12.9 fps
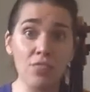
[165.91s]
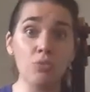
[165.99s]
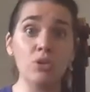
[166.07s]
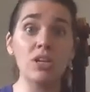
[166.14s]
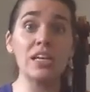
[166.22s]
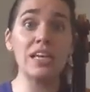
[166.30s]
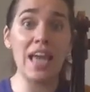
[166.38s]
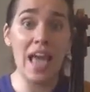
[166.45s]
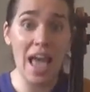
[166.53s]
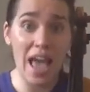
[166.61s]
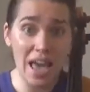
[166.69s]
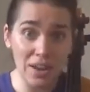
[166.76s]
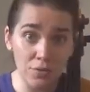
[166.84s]
3
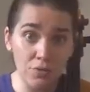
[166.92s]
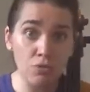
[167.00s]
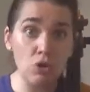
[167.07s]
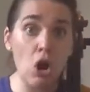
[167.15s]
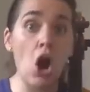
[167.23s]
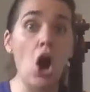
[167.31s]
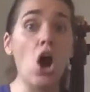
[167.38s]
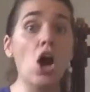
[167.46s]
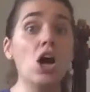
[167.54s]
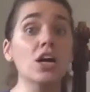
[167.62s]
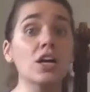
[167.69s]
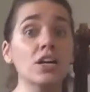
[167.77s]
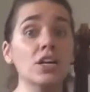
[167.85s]
and frog,